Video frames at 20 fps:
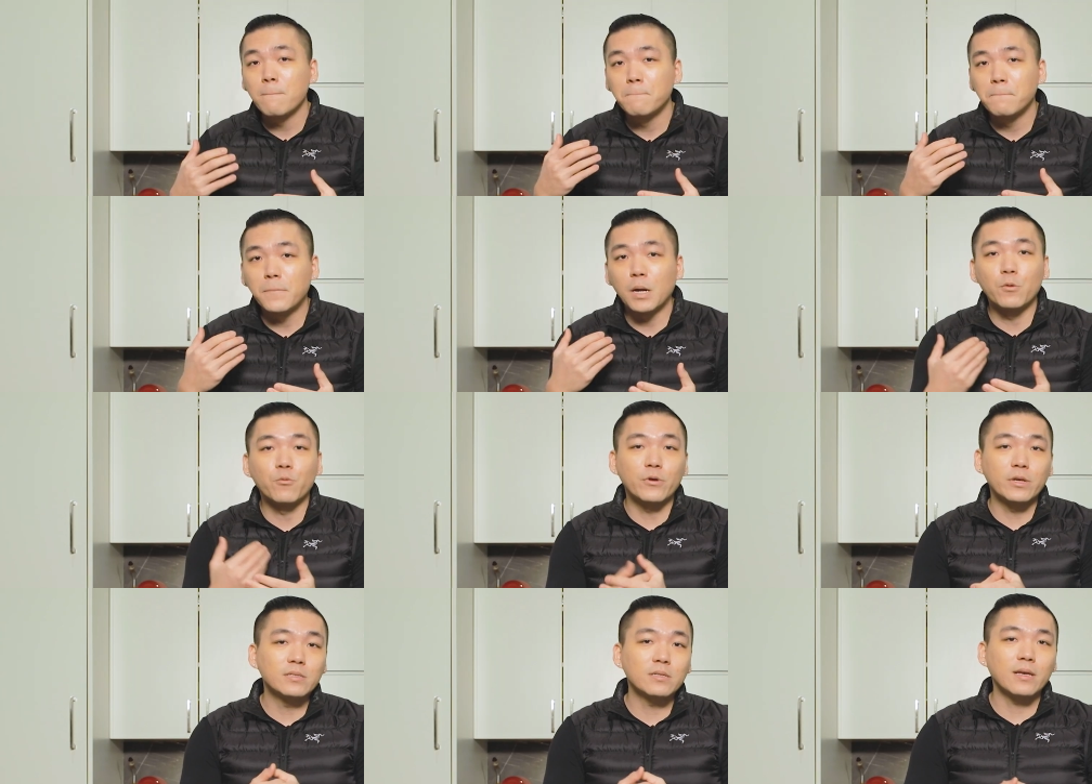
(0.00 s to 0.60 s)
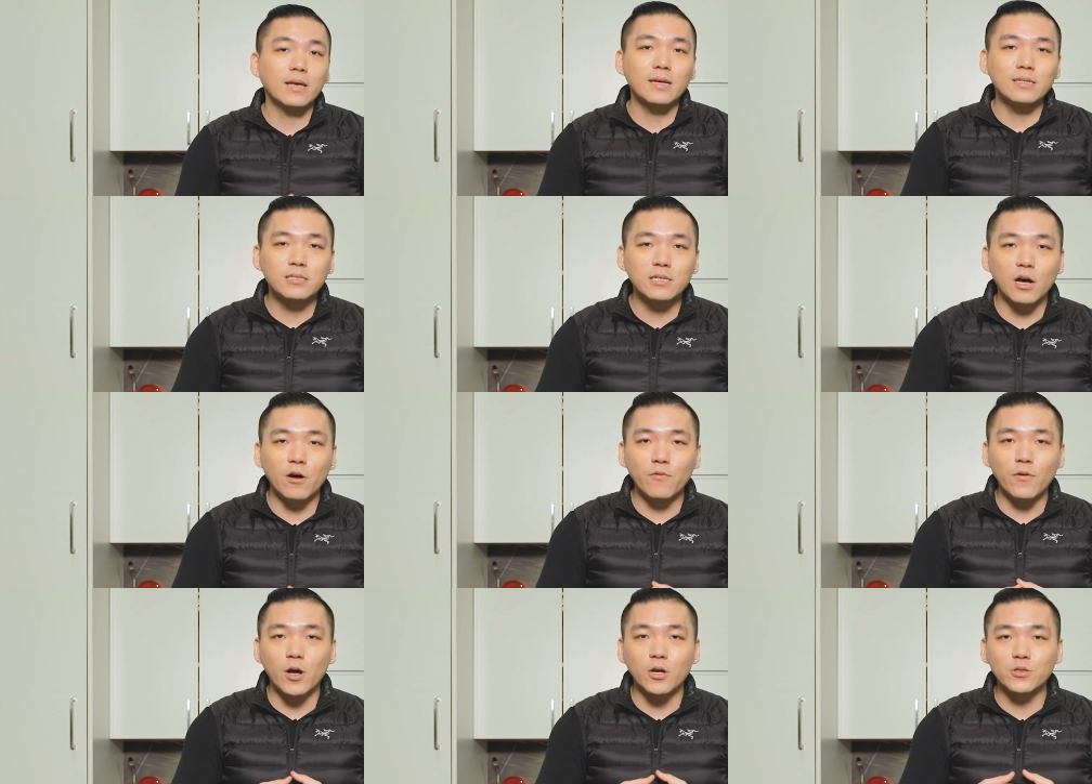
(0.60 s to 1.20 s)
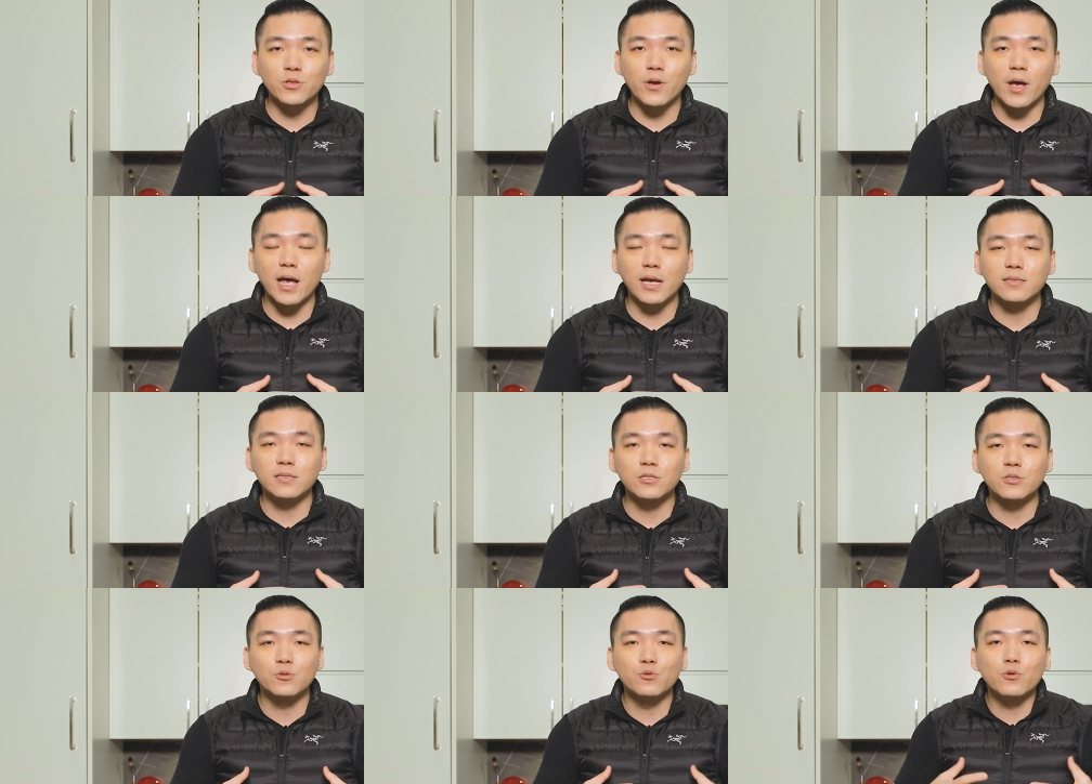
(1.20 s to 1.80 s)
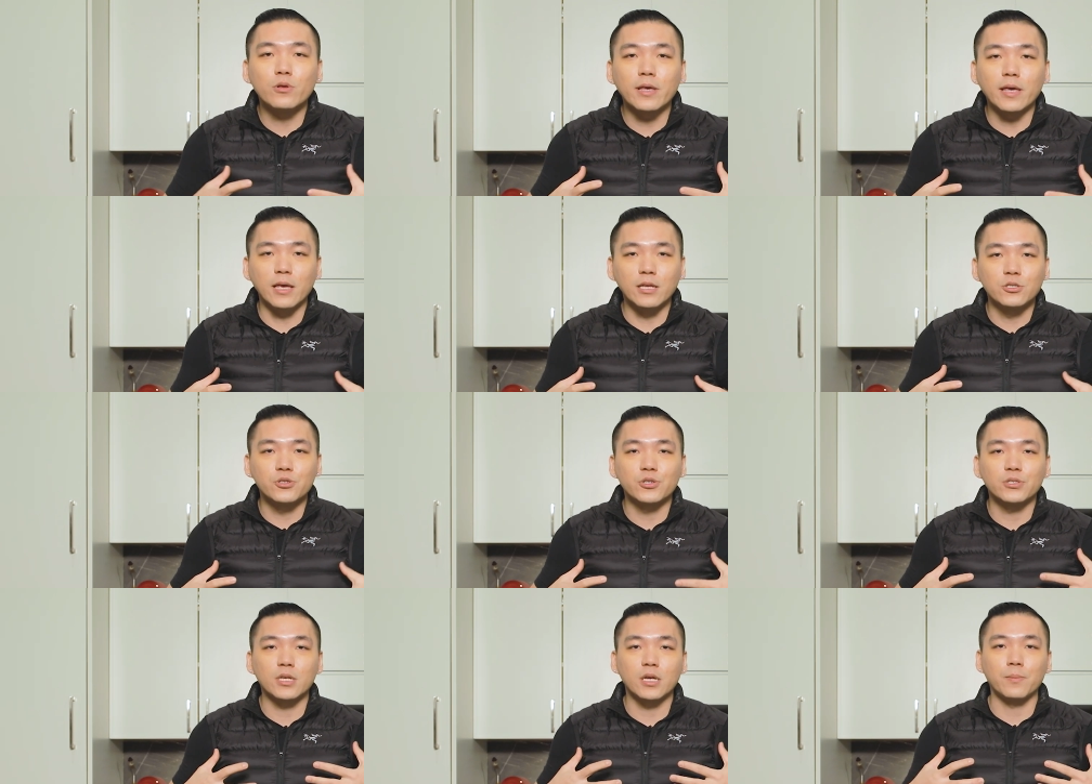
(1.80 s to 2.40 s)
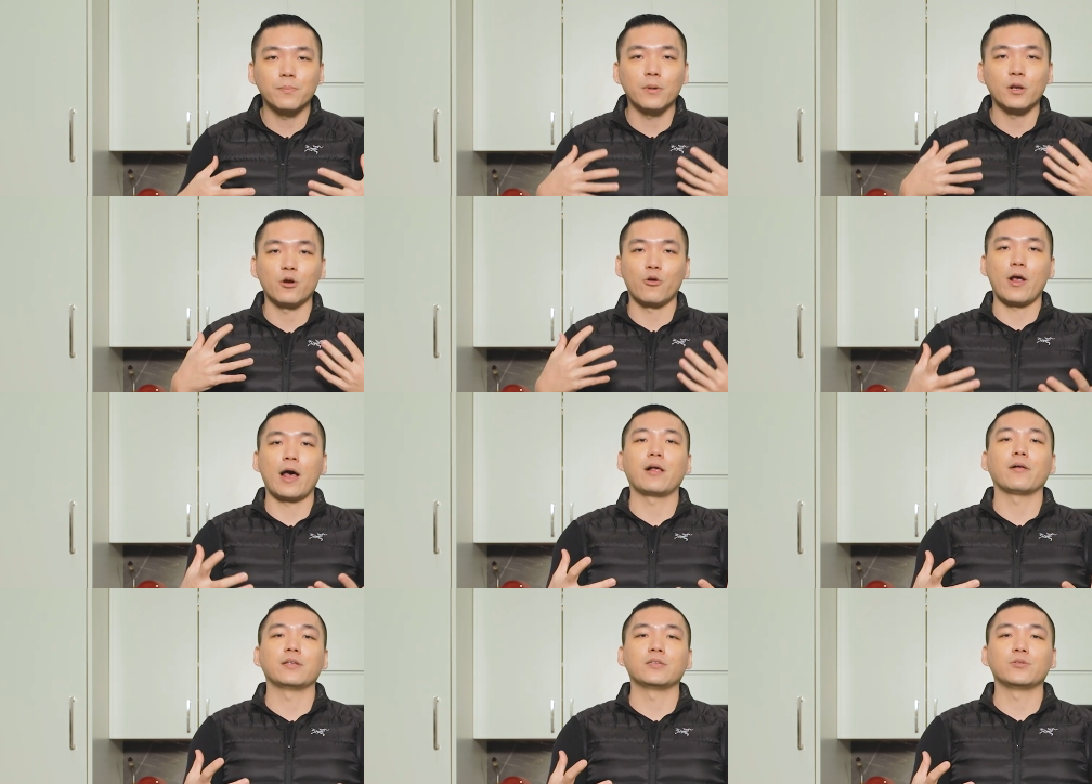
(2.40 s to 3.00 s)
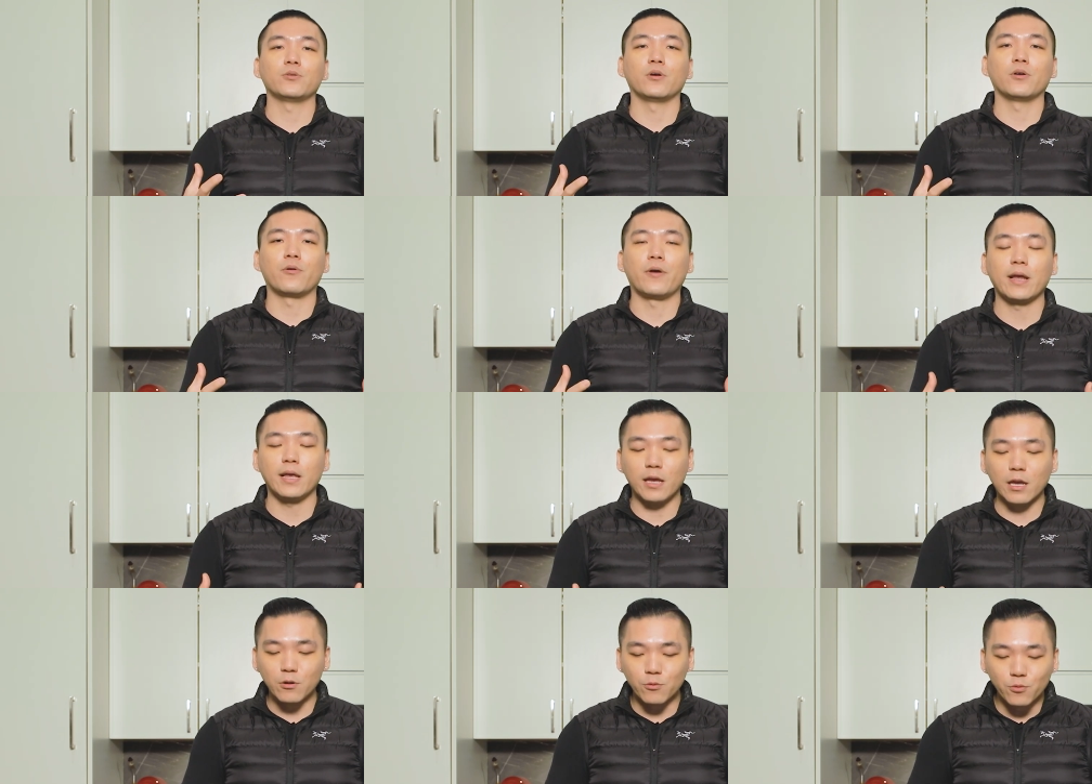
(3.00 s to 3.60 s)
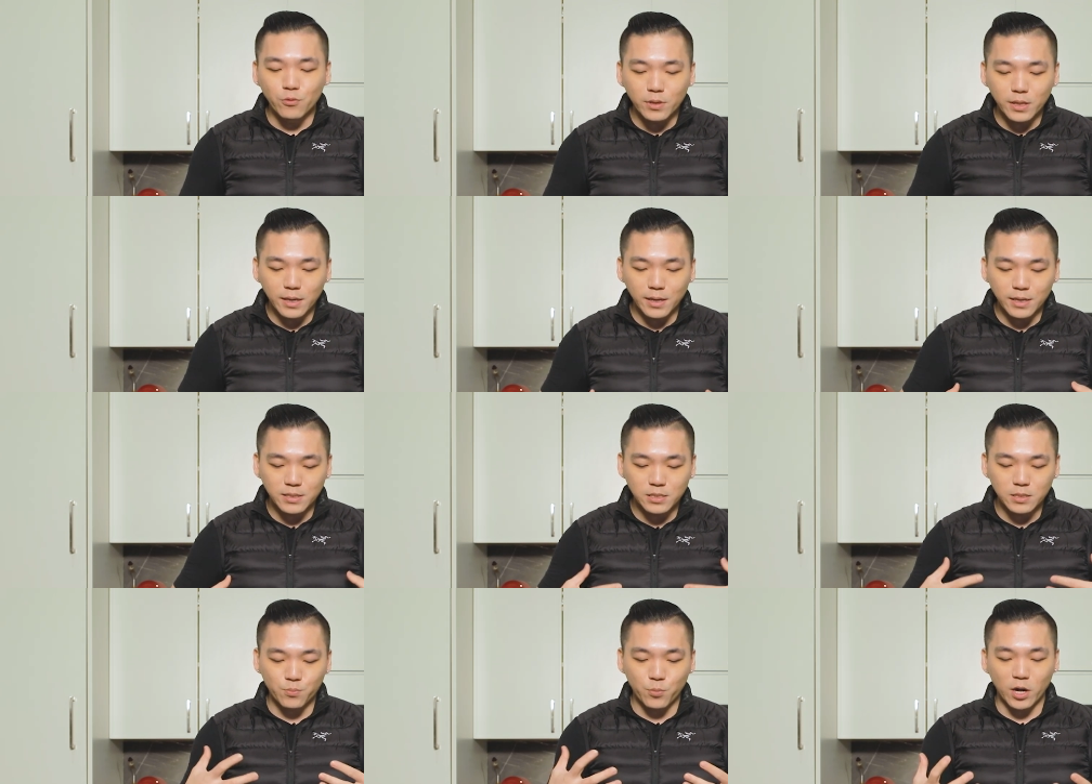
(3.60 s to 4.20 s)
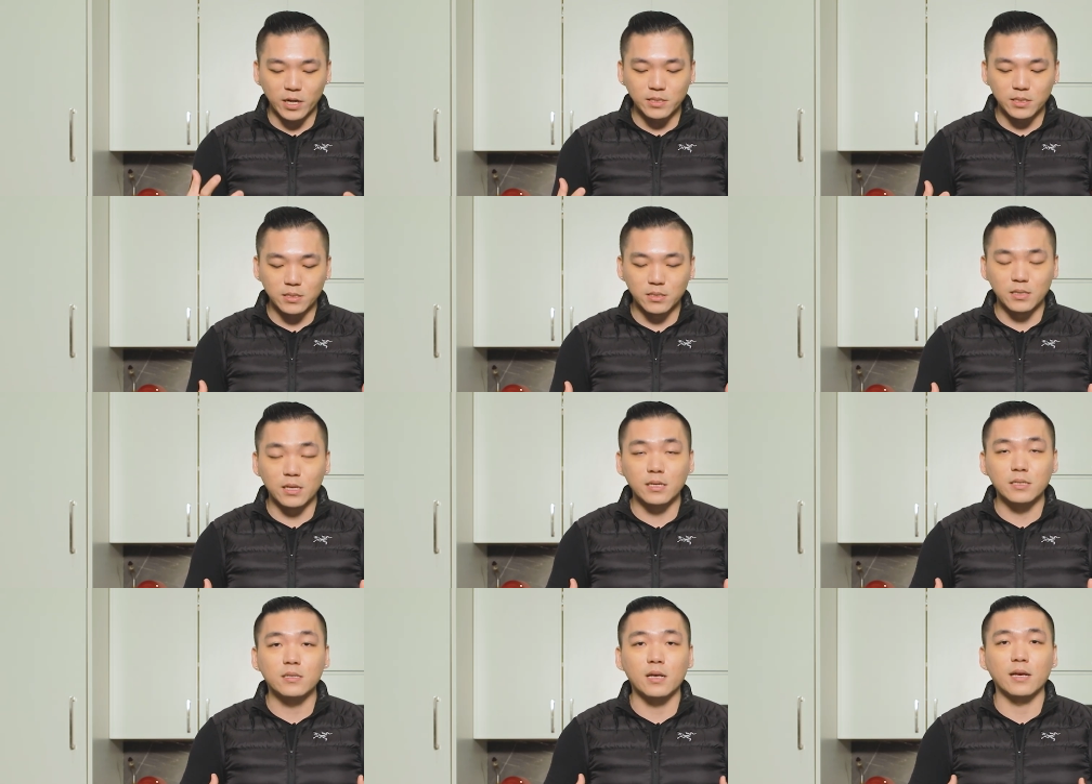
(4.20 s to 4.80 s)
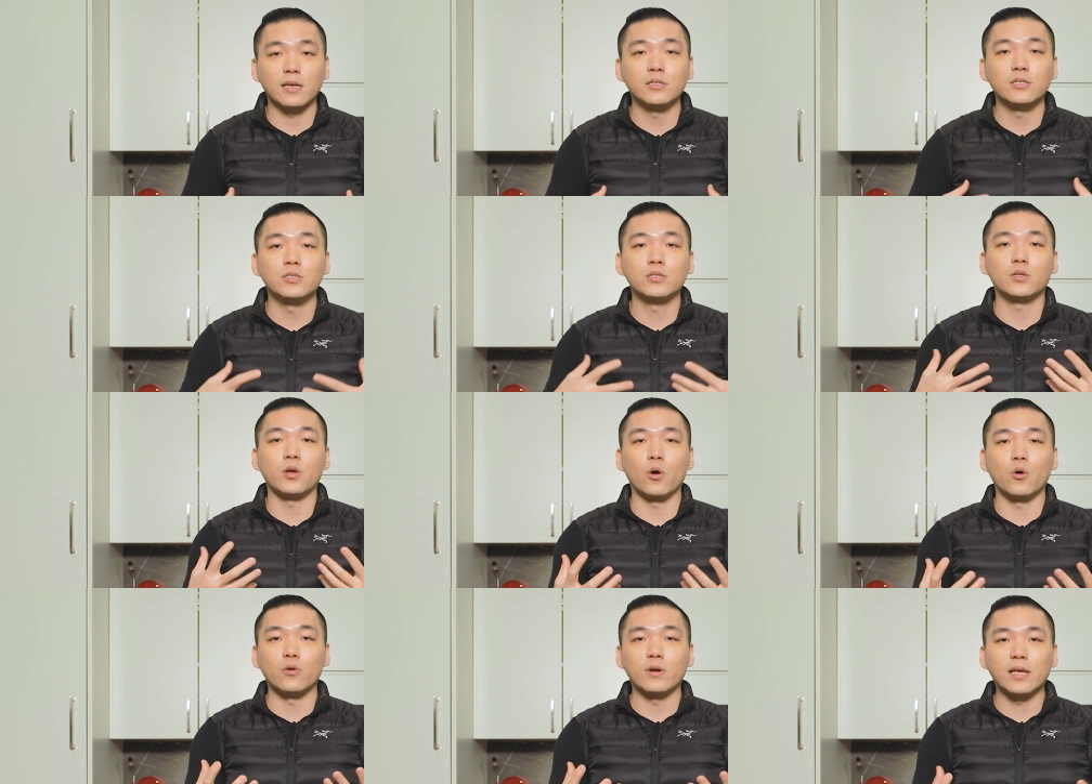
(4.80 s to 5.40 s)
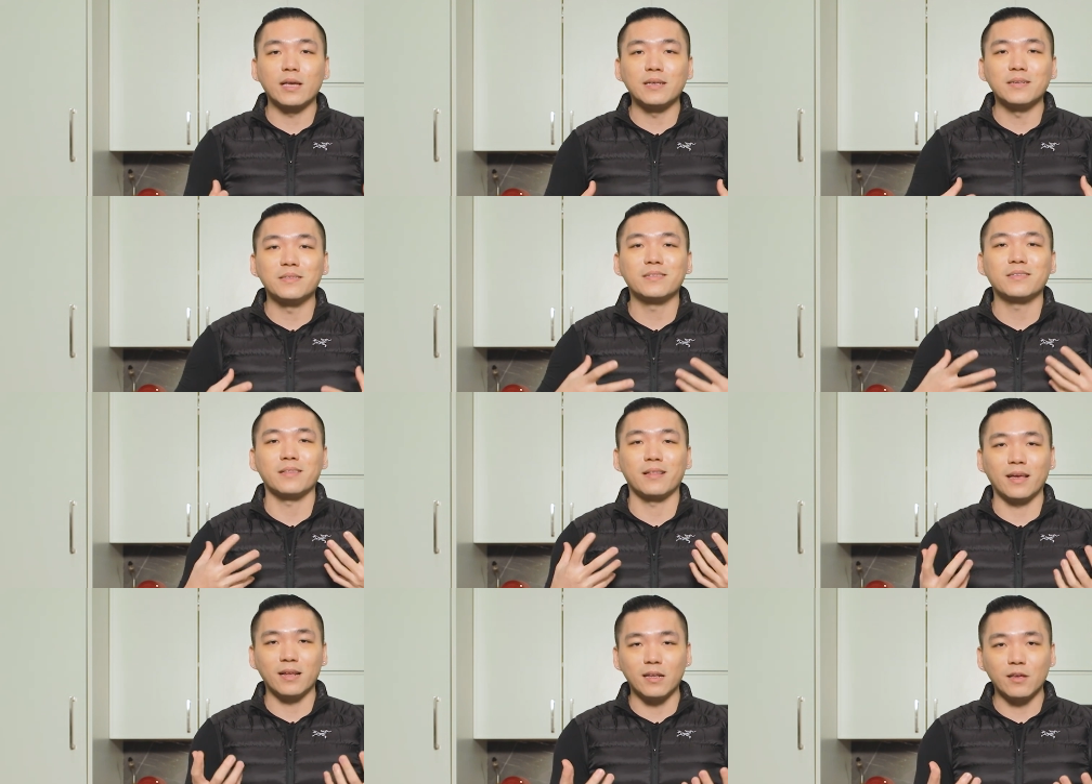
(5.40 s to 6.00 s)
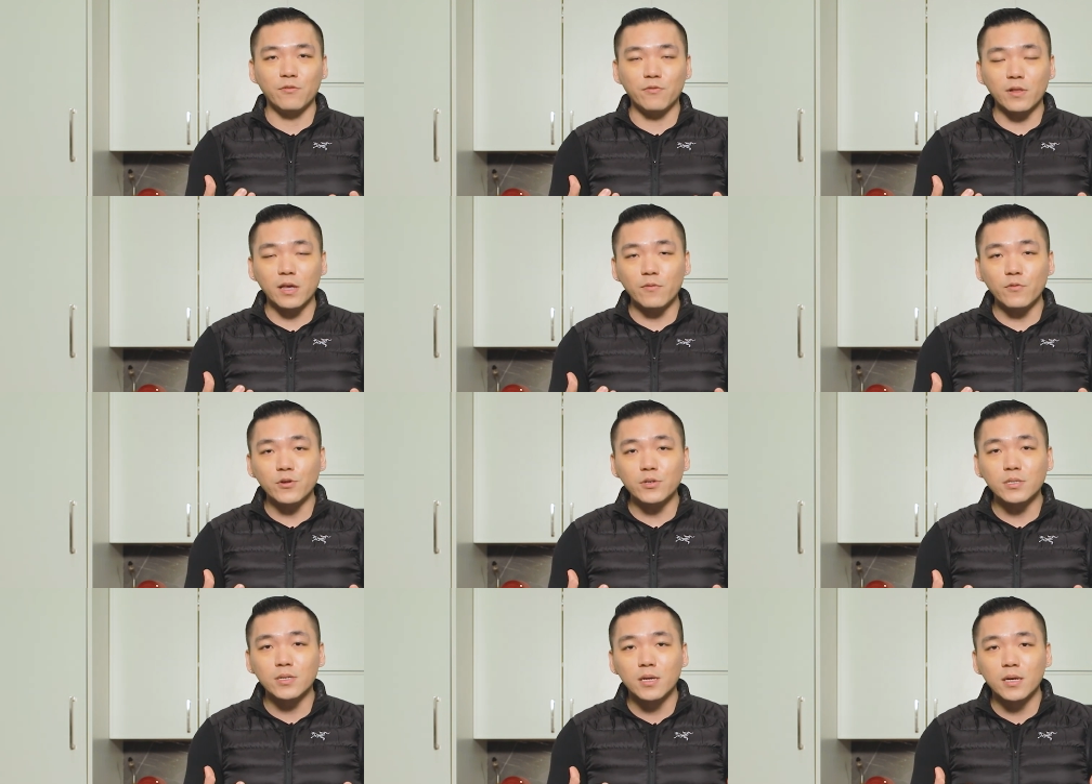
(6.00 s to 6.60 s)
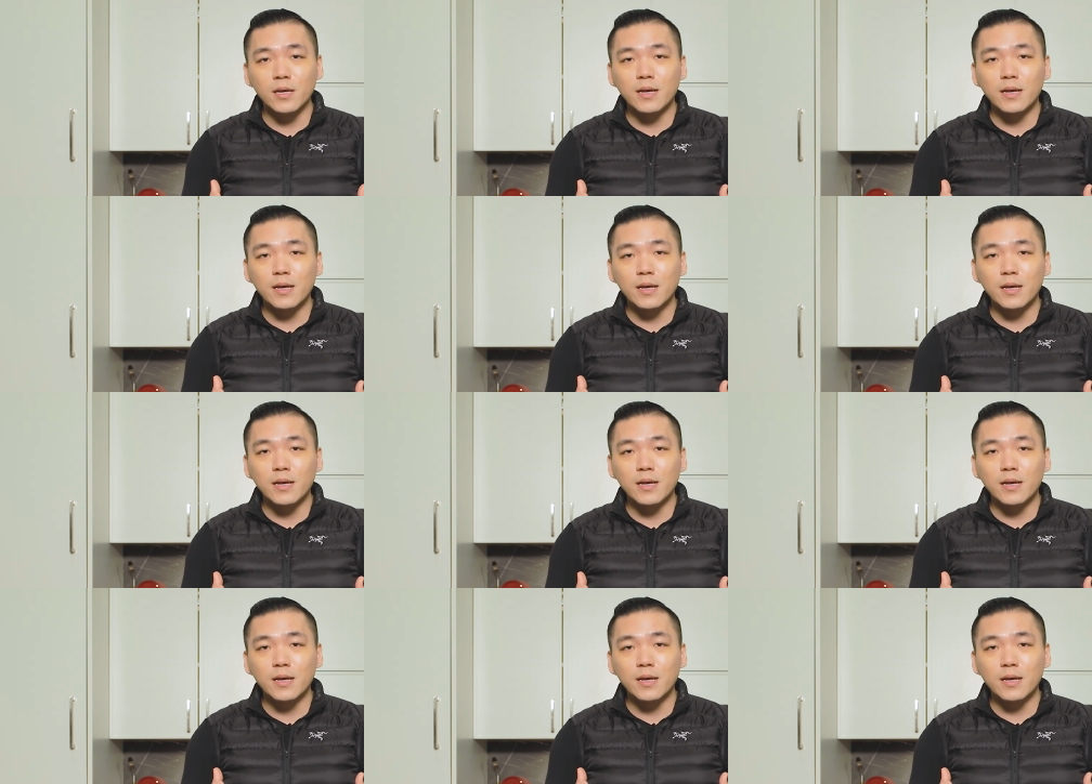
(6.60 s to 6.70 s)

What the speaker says: But Riesling itself also has this really interesting minerality to it, right? It really expresses these like stony, slaty flavors,